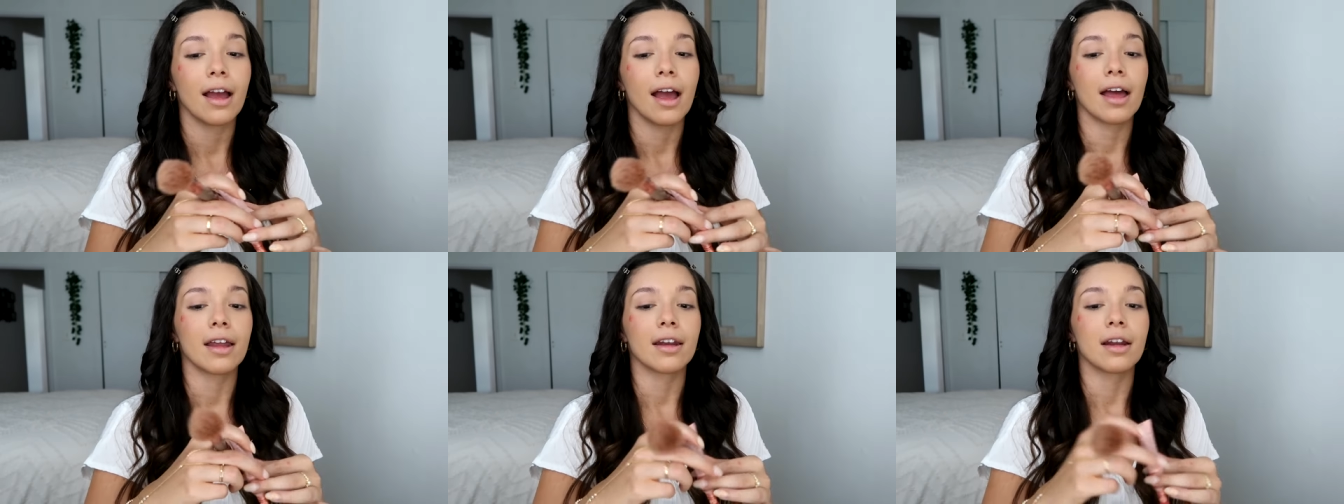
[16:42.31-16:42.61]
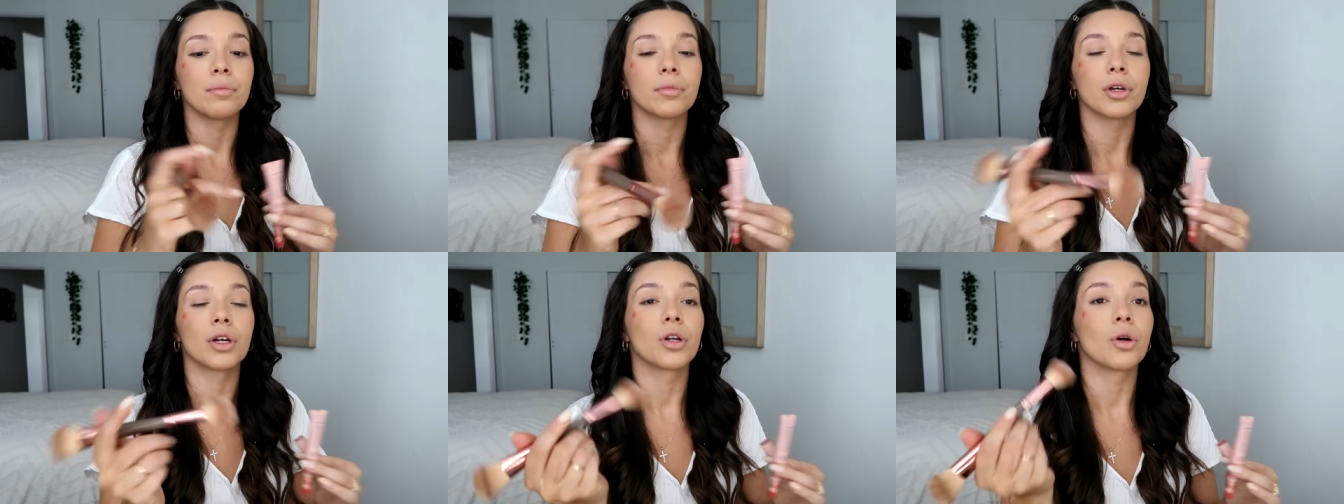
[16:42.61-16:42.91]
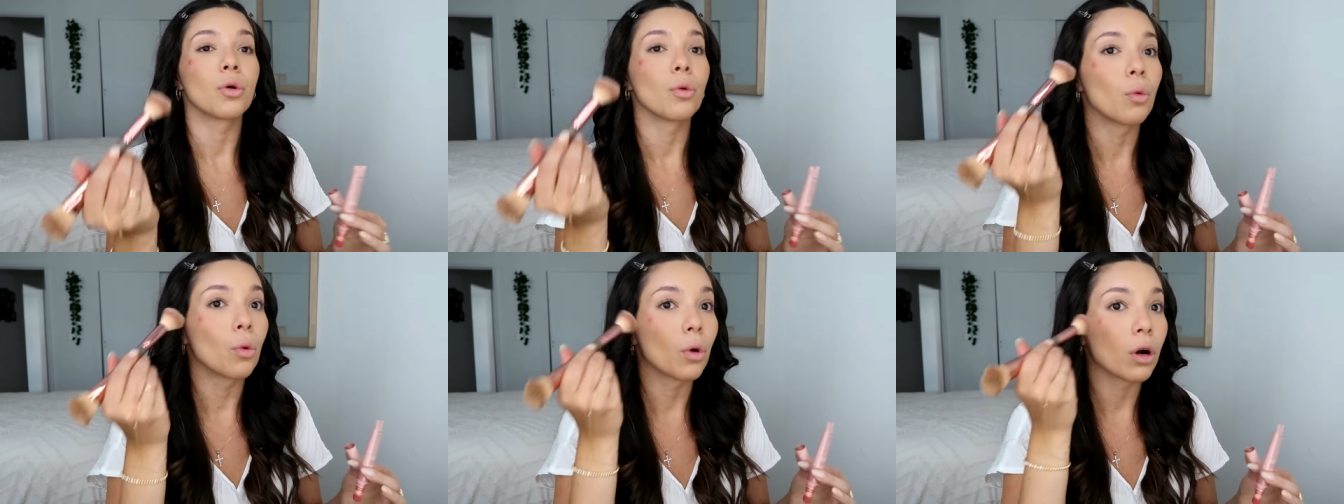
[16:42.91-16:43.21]
And I'm
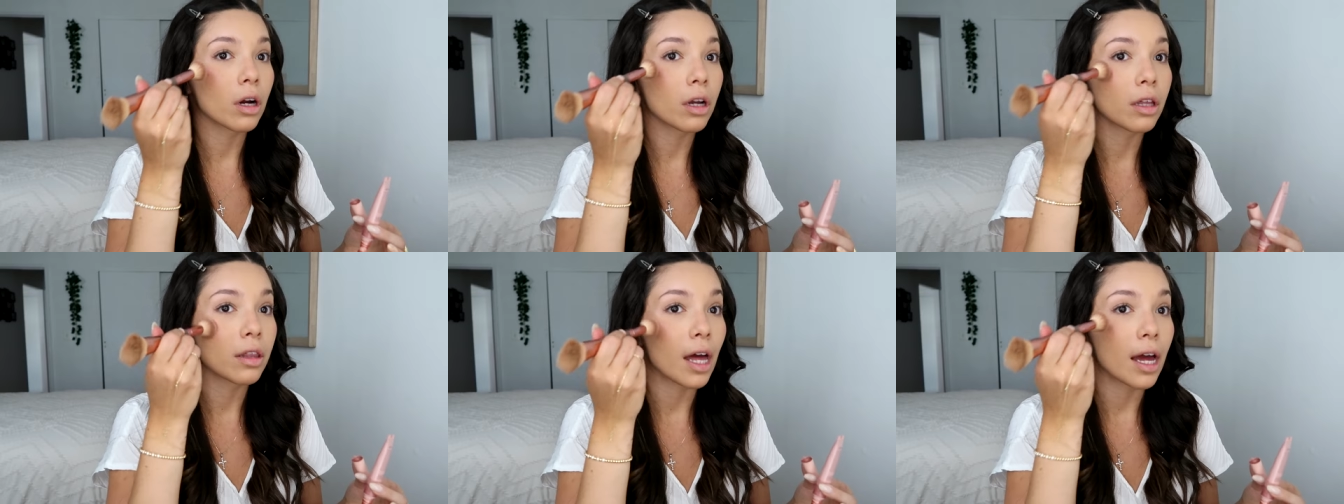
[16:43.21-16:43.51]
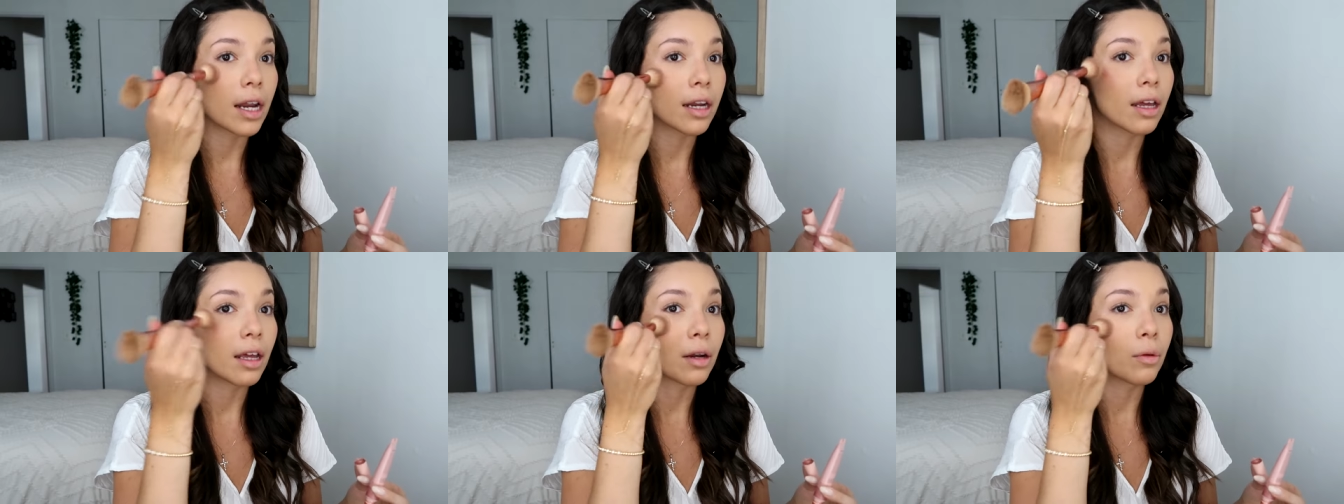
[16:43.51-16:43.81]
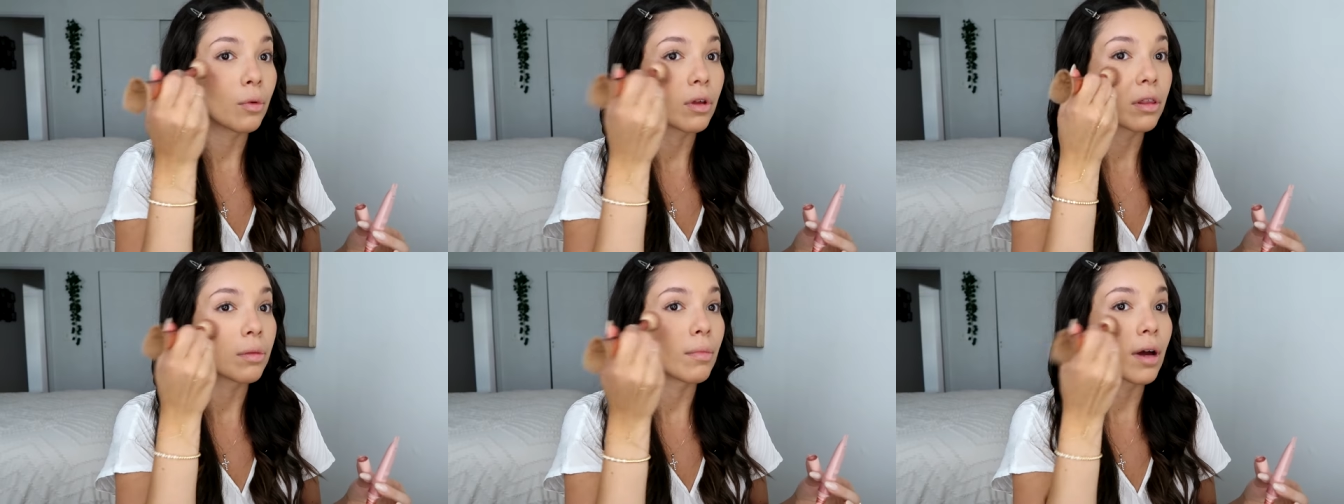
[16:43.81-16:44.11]
gonna work that
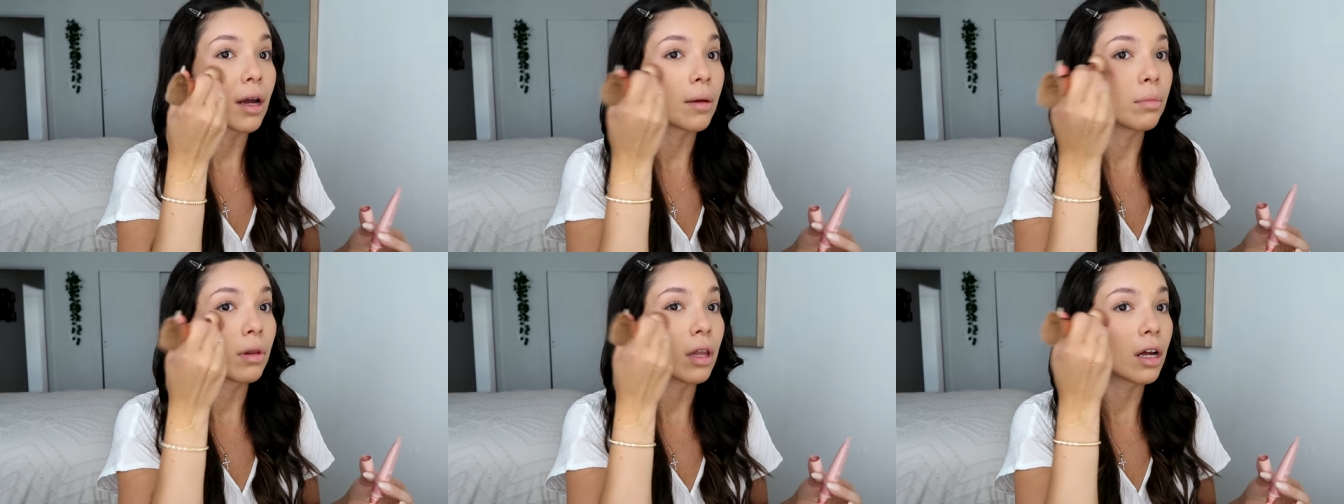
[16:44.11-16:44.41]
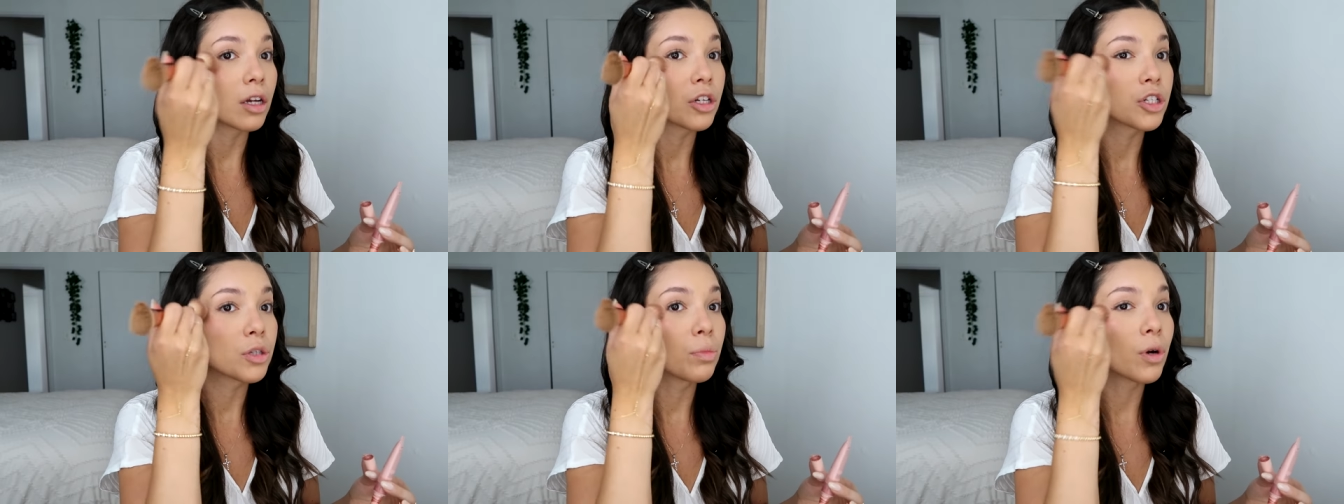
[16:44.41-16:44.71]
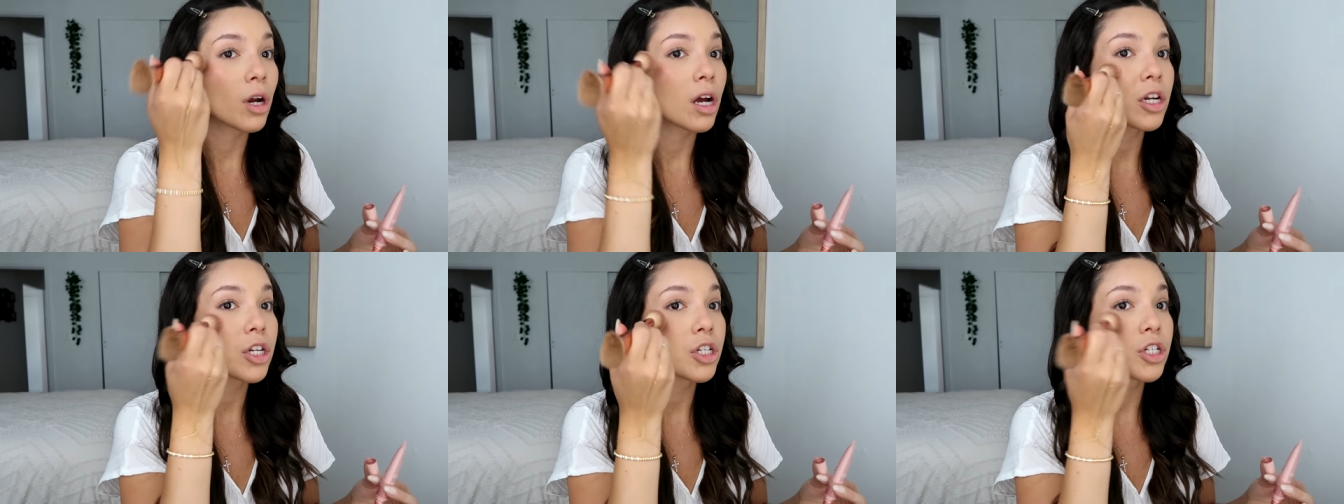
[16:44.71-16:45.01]
in with my blush
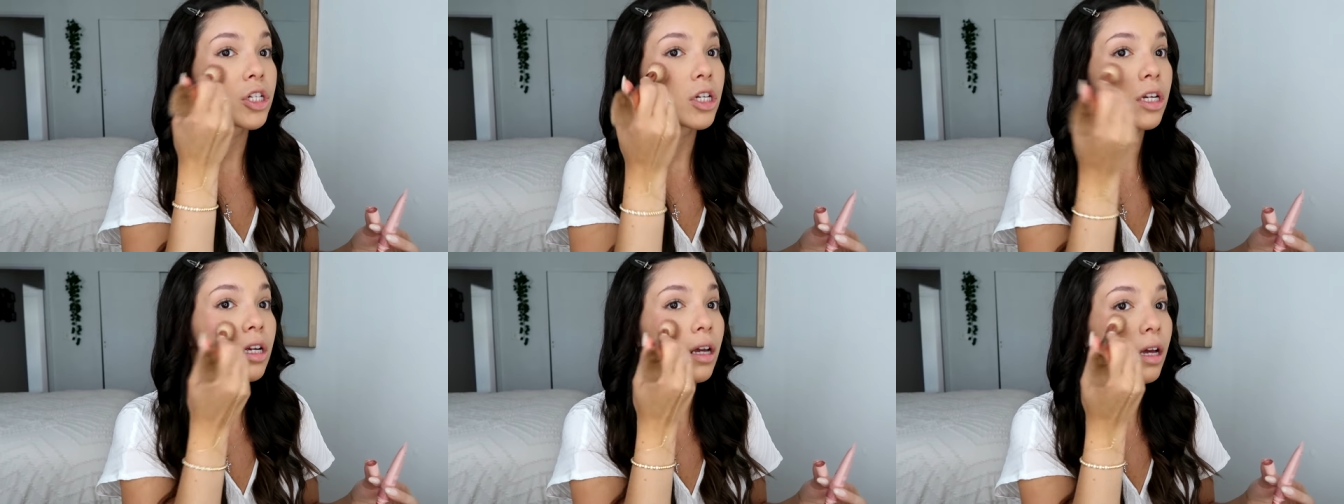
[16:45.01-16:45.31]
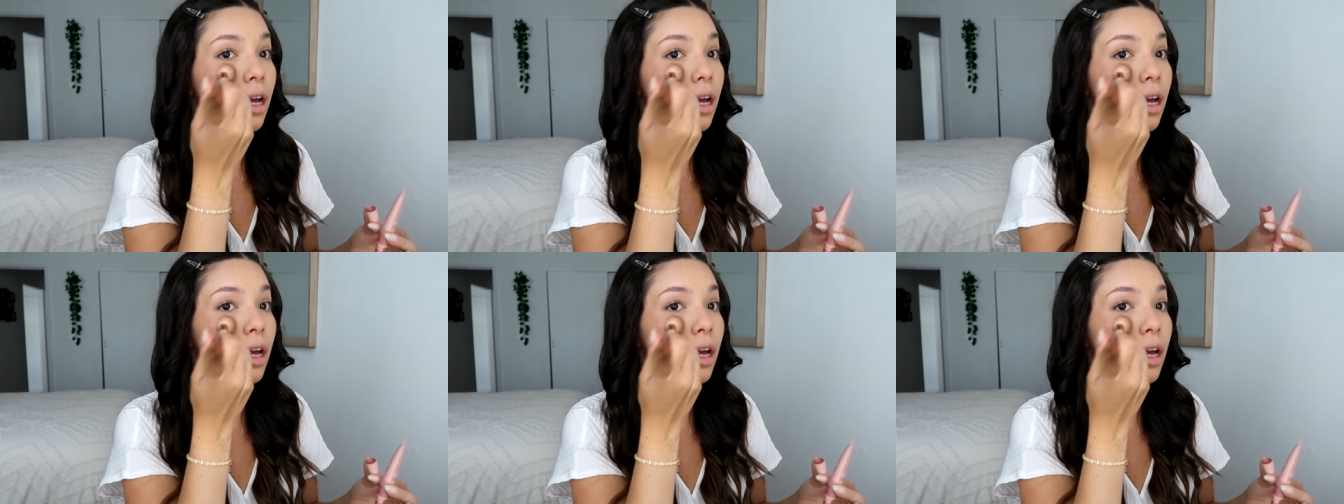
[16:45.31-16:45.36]
brush,